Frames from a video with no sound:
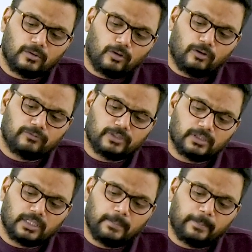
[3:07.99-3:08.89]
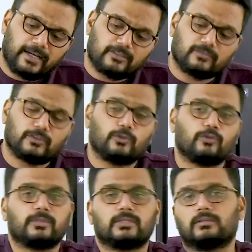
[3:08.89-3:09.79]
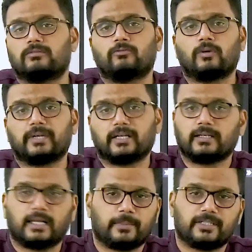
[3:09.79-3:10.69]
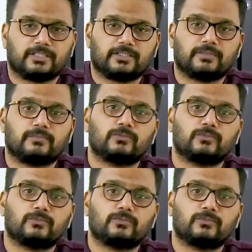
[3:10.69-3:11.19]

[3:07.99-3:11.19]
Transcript: of the impacts of the global warming and climate change,